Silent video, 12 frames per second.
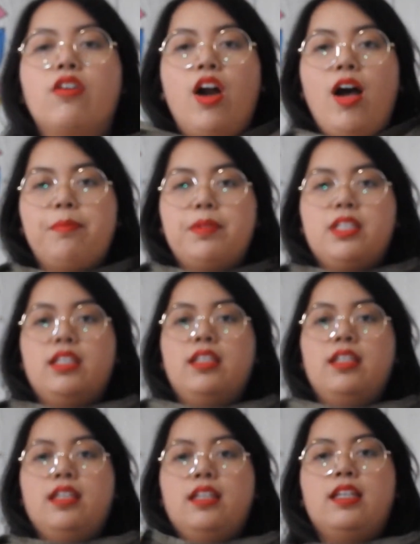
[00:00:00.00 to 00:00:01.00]
cropped
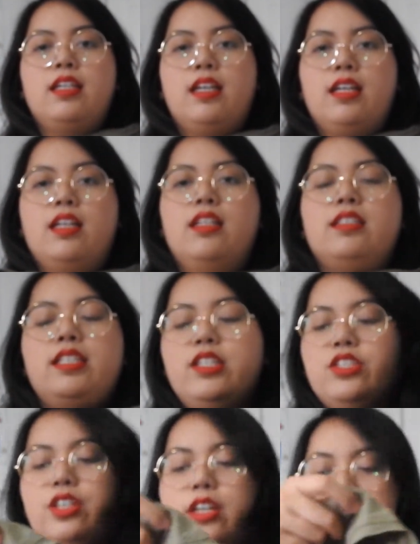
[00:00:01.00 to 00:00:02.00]

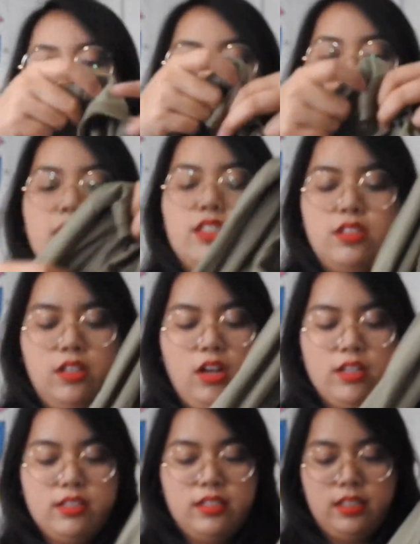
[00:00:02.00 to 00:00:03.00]
t-shirt, and it's
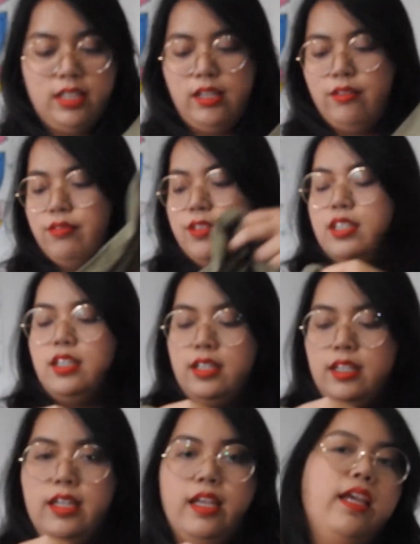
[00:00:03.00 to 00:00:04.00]
long-sleeved,
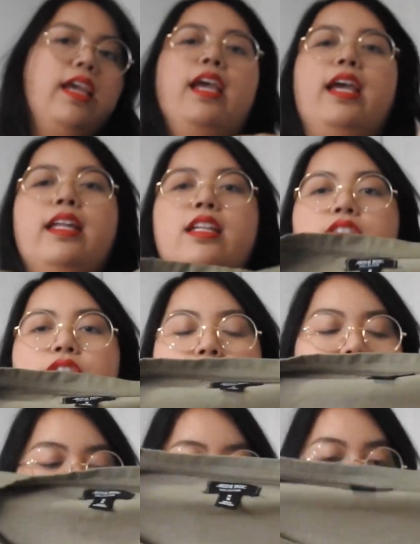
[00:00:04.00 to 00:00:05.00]
and it's
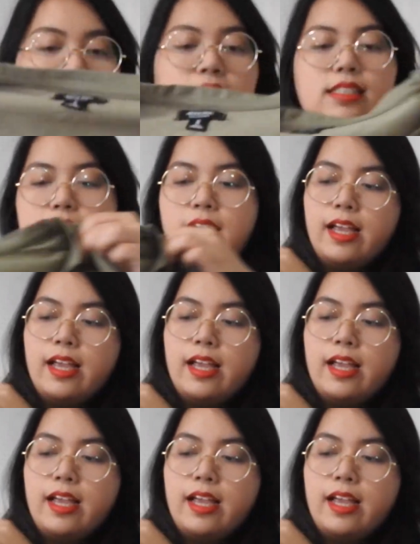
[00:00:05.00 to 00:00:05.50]
really nice.